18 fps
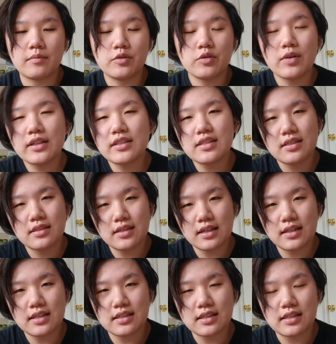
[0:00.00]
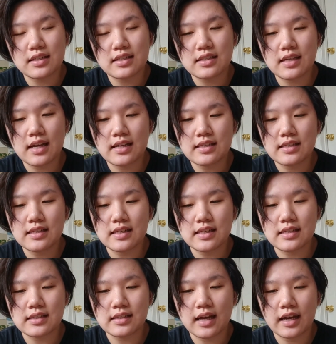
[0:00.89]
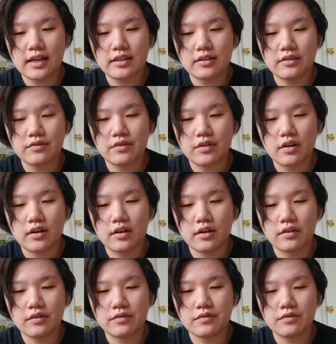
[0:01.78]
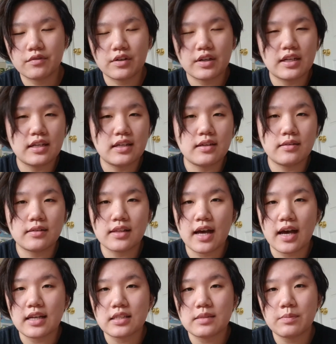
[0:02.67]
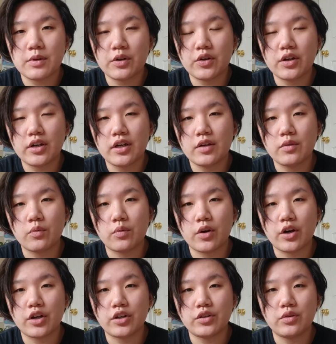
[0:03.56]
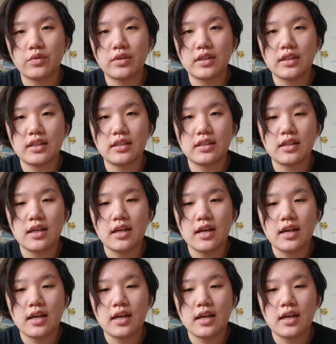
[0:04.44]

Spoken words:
Directed studies, in a sense, is kind of a free class period where you can